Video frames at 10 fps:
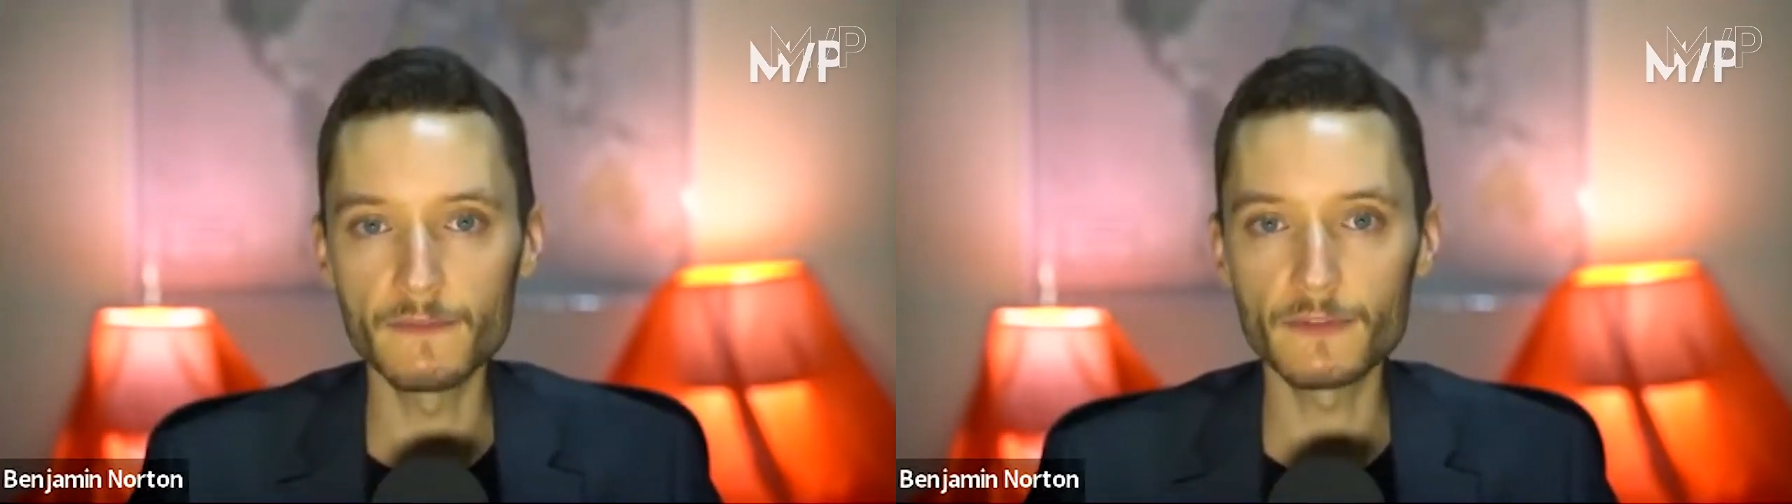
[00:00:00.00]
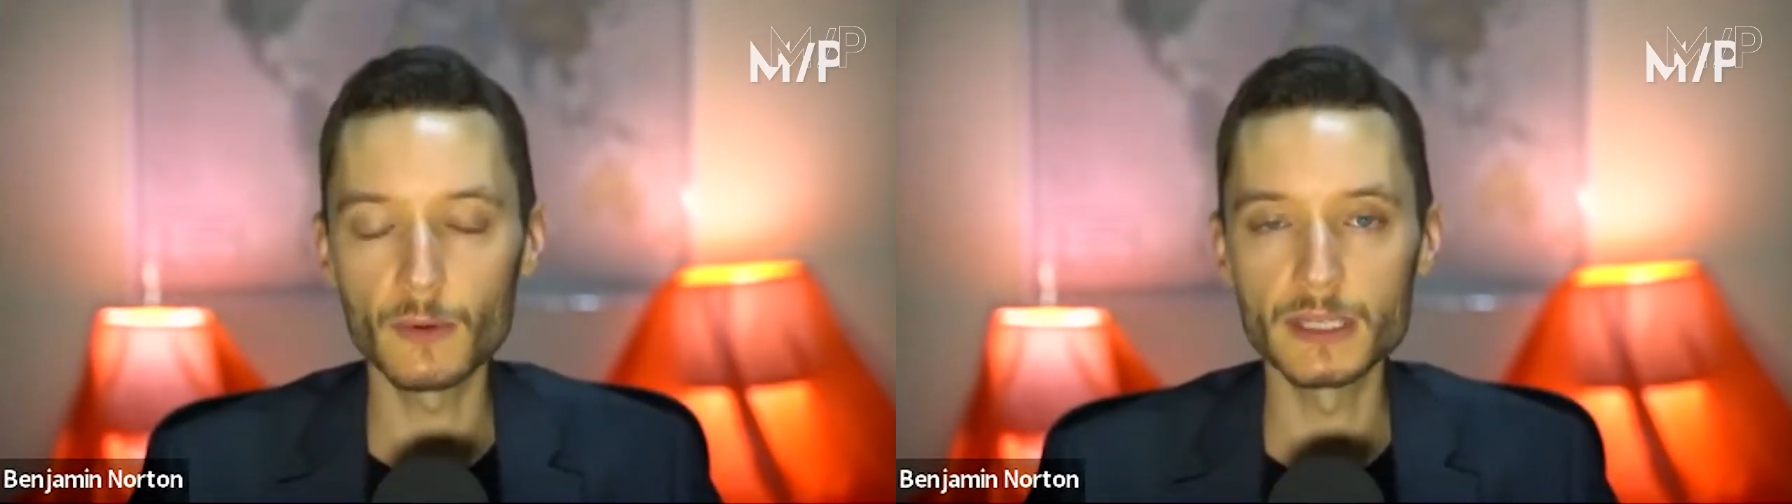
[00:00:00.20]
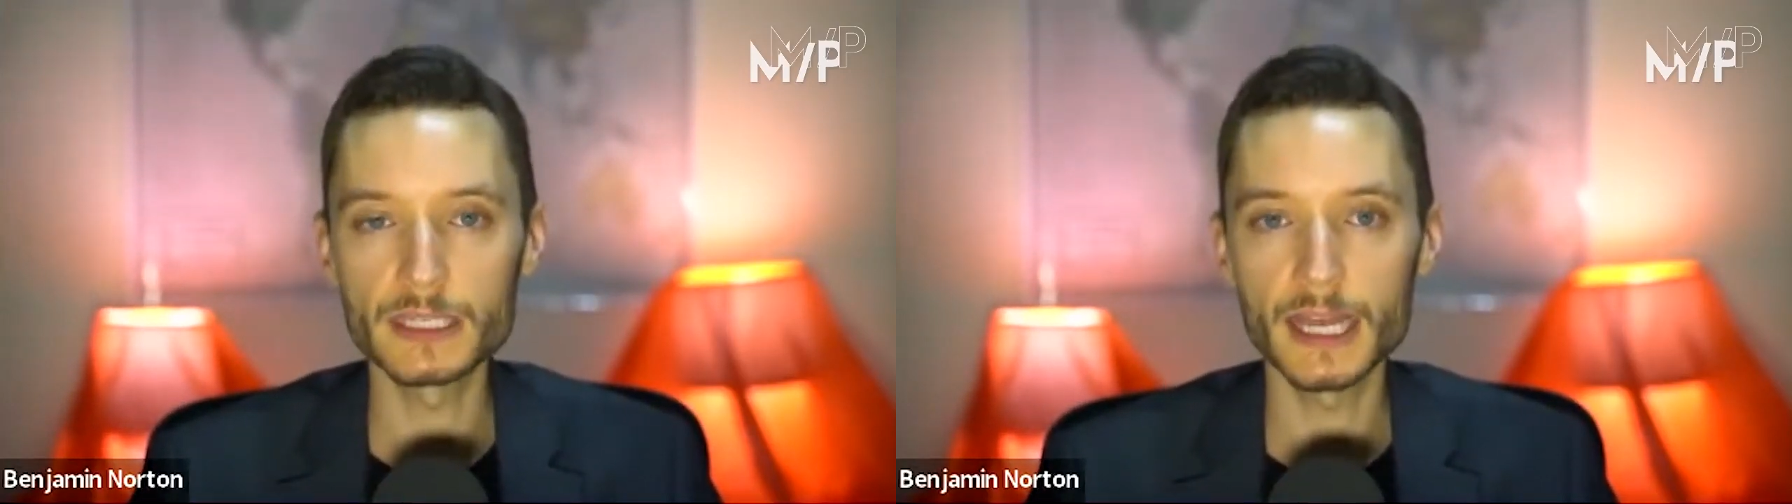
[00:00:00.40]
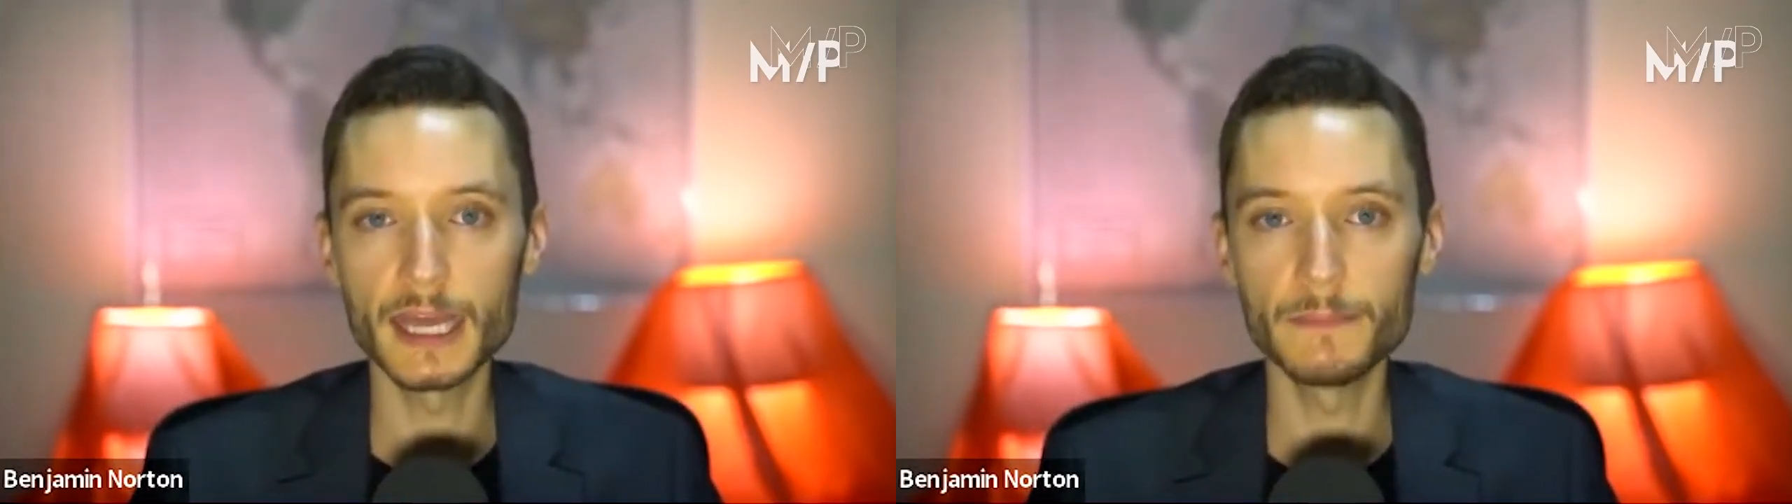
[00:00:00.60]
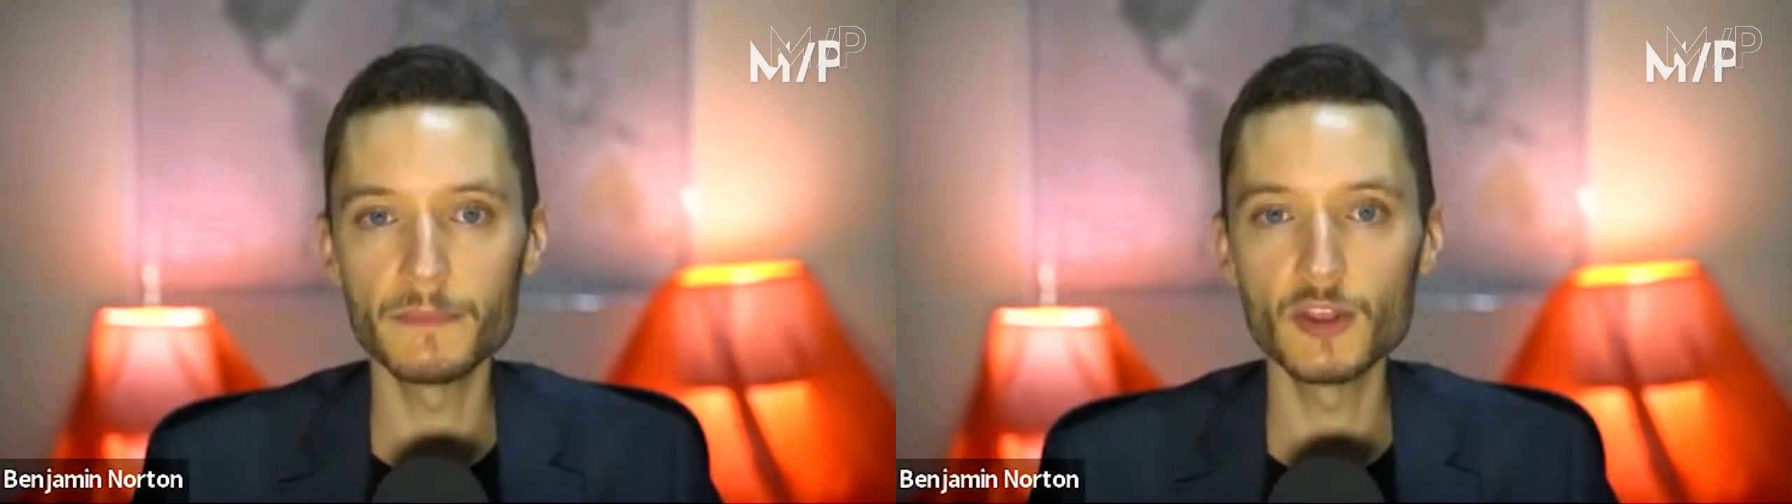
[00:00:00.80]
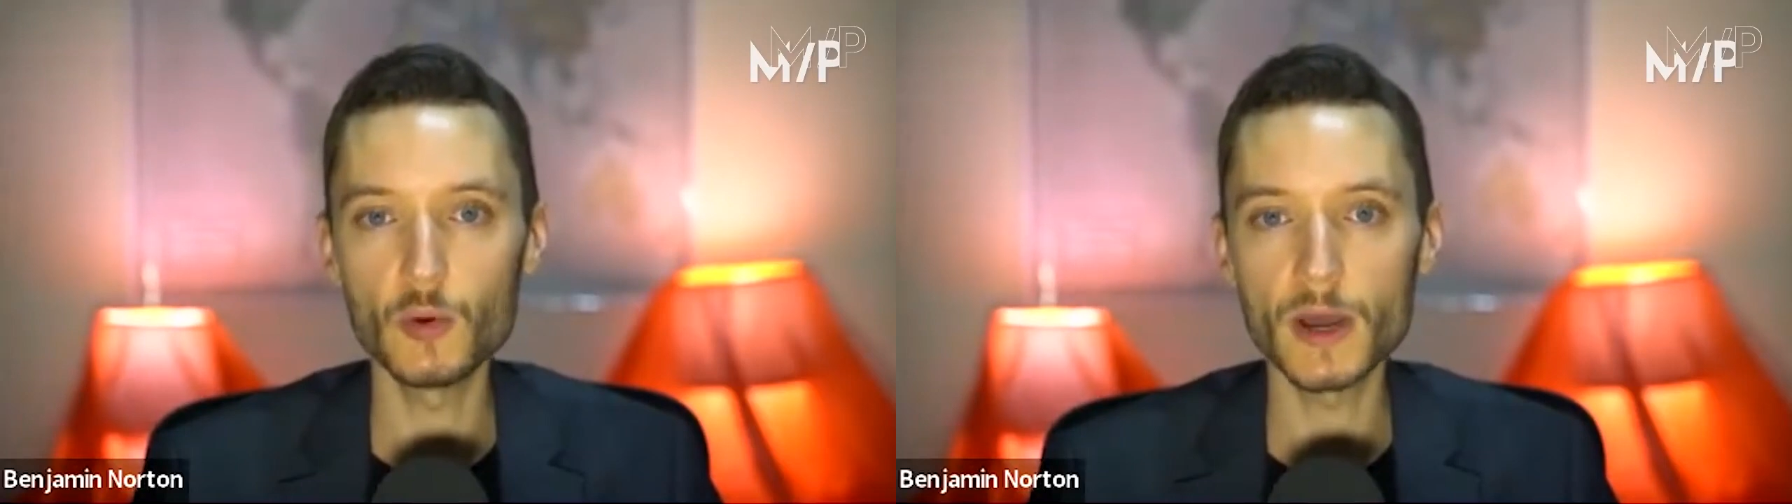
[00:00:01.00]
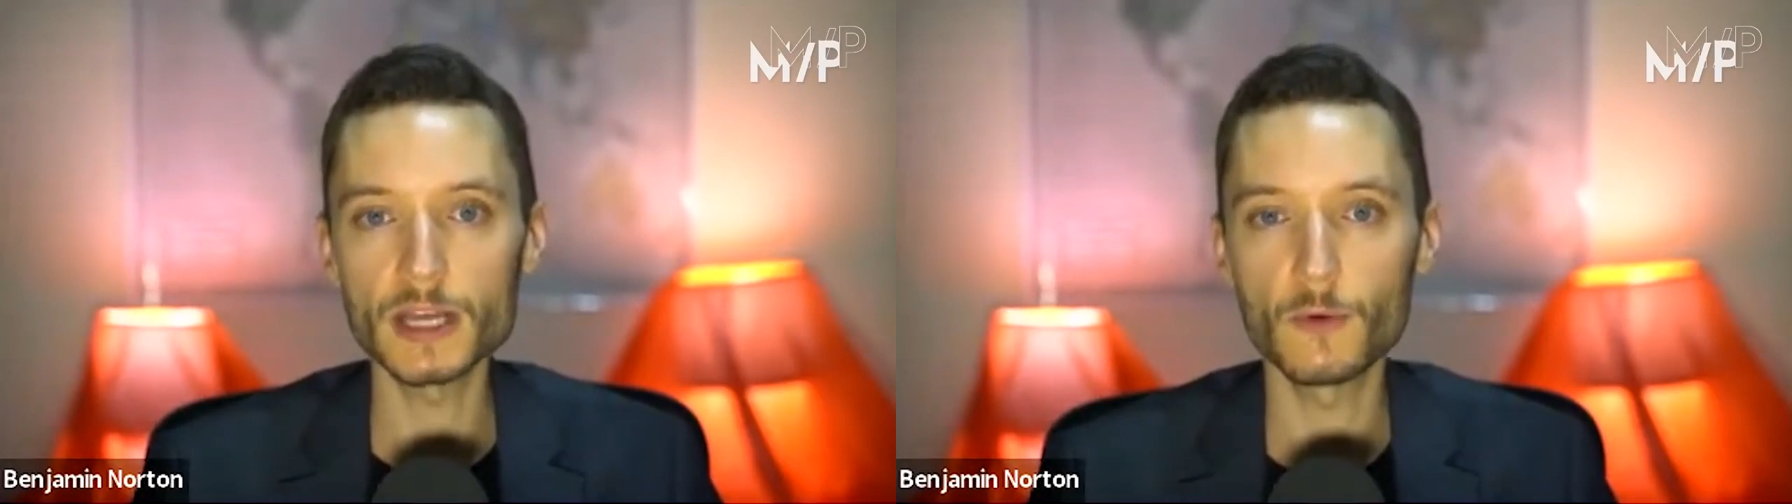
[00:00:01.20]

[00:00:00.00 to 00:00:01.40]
influence in U.S.